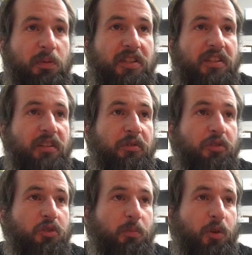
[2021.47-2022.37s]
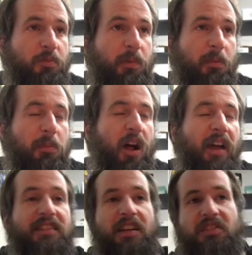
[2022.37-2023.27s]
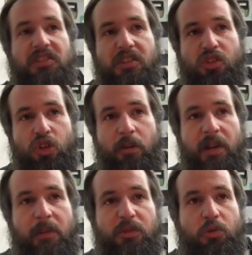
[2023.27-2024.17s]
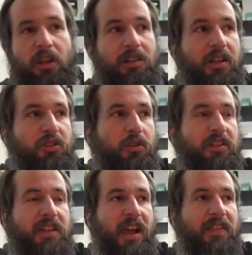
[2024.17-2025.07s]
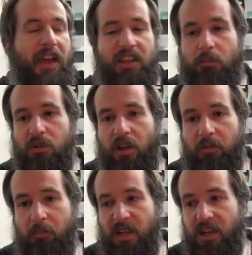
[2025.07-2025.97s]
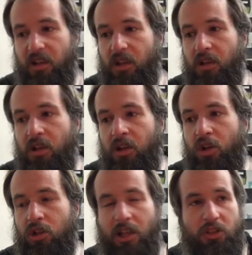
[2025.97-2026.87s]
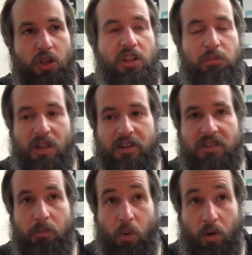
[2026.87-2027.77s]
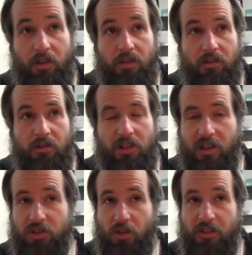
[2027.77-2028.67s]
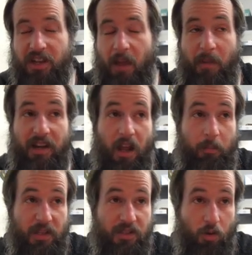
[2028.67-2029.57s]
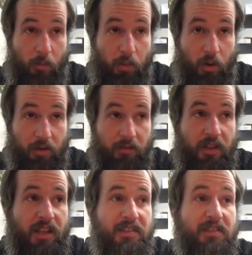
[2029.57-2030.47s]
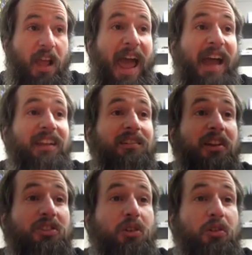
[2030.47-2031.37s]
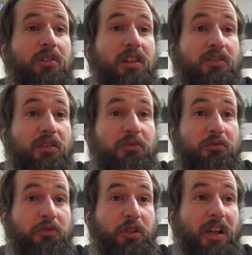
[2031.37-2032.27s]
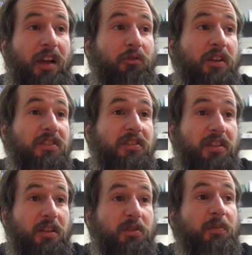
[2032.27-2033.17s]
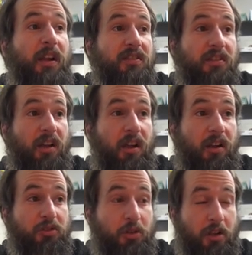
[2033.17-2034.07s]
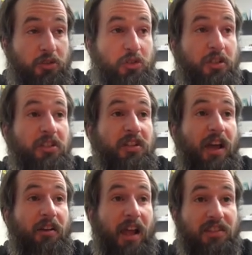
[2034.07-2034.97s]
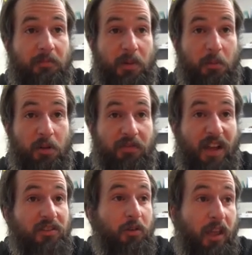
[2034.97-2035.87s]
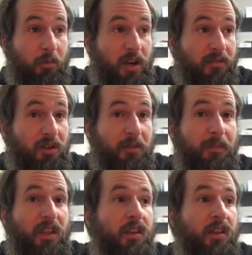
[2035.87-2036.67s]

publicity with news reports, blah blah blah, and it doesn't discriminate between cholesterol in the diet and that in the blood, meaning cholesterol in the blood is important, cholesterol in the diet might not be so important. He says adding cholesterol to a cholesterol-free diet raises it in humans, but has to an unrestricted diet has a minimal effect. Okay, whatever.